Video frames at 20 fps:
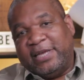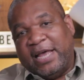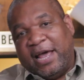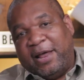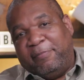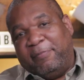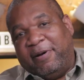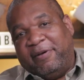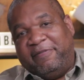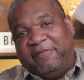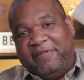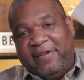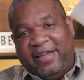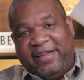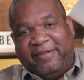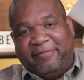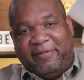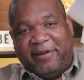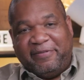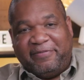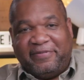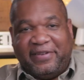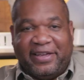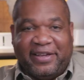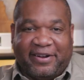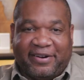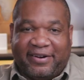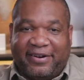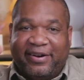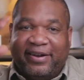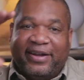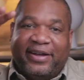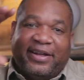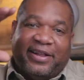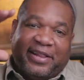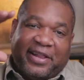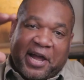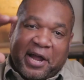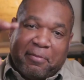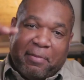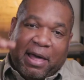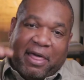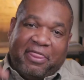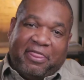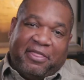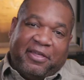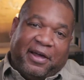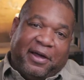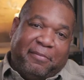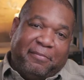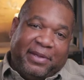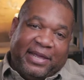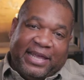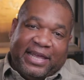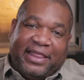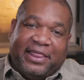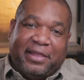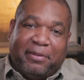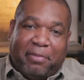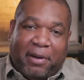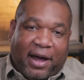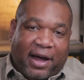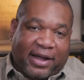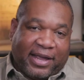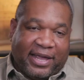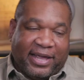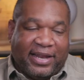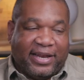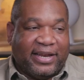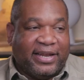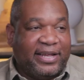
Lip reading: had my finger, like my thumb in the pocket.